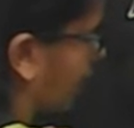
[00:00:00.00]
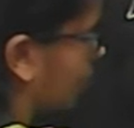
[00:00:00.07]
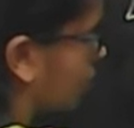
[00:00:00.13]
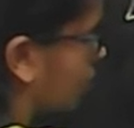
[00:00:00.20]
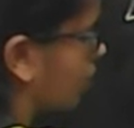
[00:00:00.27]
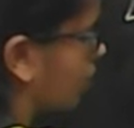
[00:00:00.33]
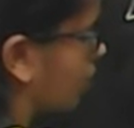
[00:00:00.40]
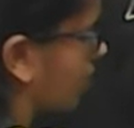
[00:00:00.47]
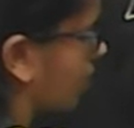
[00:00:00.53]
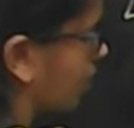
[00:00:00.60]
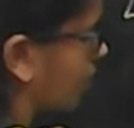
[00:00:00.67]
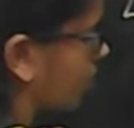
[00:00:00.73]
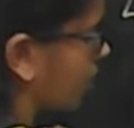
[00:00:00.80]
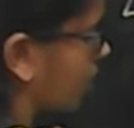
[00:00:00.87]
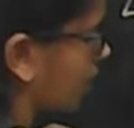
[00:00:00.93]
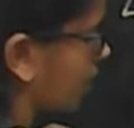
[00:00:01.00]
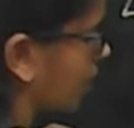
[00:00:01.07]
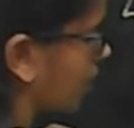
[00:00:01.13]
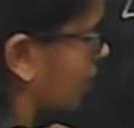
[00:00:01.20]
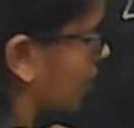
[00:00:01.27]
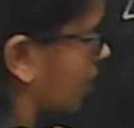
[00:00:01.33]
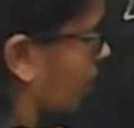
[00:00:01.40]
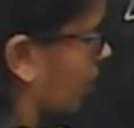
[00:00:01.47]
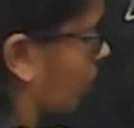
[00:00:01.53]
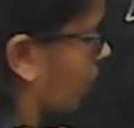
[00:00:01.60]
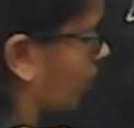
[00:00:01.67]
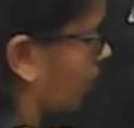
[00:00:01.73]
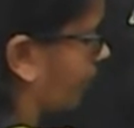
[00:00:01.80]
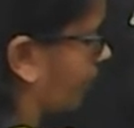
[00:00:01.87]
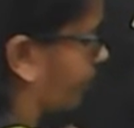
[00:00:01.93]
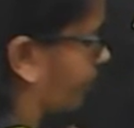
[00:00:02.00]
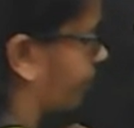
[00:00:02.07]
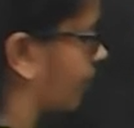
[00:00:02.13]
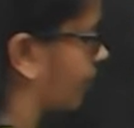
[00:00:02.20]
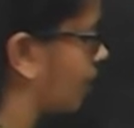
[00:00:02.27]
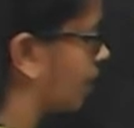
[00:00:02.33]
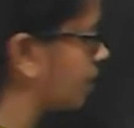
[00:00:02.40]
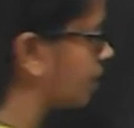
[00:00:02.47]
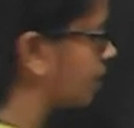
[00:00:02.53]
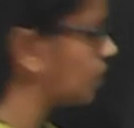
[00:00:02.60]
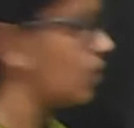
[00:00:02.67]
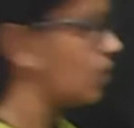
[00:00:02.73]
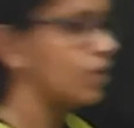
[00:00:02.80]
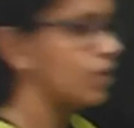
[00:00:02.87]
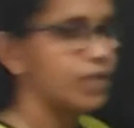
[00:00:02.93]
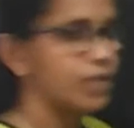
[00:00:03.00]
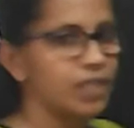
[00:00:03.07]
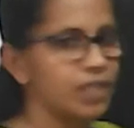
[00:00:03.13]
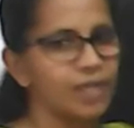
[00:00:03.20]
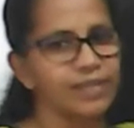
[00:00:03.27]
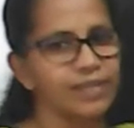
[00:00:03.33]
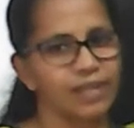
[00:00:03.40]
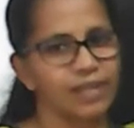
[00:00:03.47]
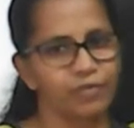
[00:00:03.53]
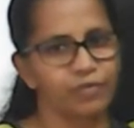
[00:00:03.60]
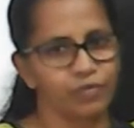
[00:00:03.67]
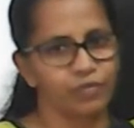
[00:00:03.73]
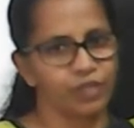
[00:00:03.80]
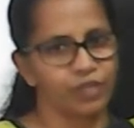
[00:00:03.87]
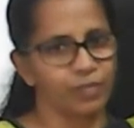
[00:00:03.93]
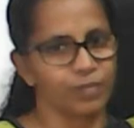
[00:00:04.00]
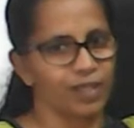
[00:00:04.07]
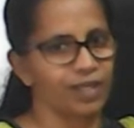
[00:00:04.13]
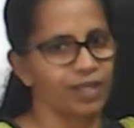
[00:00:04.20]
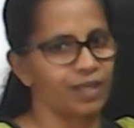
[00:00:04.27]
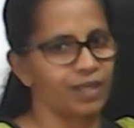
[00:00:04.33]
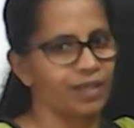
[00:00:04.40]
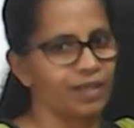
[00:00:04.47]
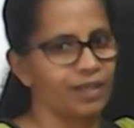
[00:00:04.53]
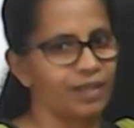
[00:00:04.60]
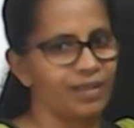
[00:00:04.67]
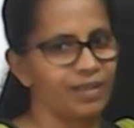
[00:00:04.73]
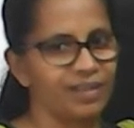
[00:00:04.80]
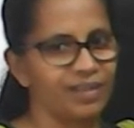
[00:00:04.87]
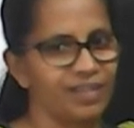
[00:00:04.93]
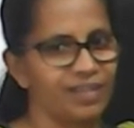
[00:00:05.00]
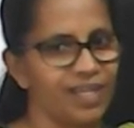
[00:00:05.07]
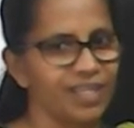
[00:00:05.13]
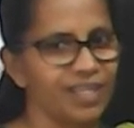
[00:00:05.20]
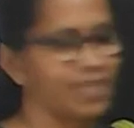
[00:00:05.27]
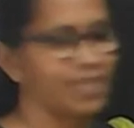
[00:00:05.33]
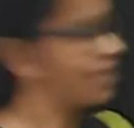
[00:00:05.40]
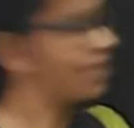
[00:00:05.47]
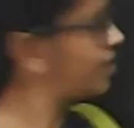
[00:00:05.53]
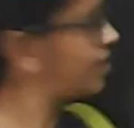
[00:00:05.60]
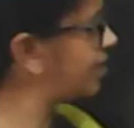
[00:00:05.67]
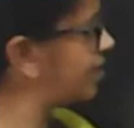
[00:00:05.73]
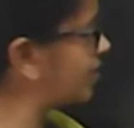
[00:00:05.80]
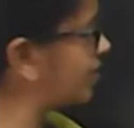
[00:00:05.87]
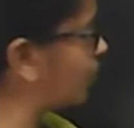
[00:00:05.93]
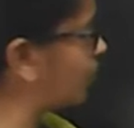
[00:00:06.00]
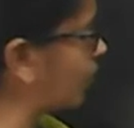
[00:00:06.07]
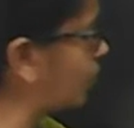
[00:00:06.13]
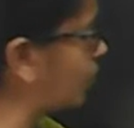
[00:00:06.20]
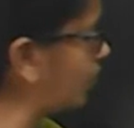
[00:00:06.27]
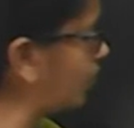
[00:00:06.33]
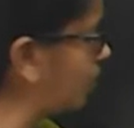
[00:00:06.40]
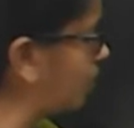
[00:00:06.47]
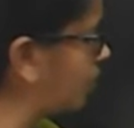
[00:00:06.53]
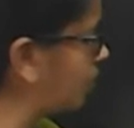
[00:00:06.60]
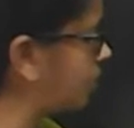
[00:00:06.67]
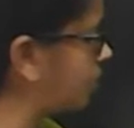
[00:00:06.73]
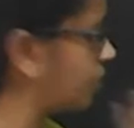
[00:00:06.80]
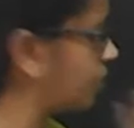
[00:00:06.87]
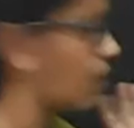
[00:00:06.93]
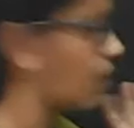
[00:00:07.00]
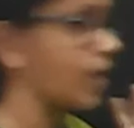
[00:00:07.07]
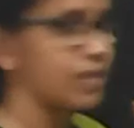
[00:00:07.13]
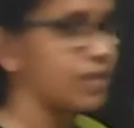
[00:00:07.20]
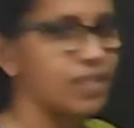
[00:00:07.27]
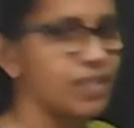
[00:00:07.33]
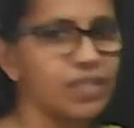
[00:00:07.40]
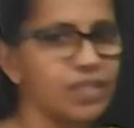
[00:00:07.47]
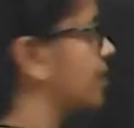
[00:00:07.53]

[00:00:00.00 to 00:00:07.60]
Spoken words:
20 minus 20 is 0. So nothing is left with me. Right? This is the way to divide. This is the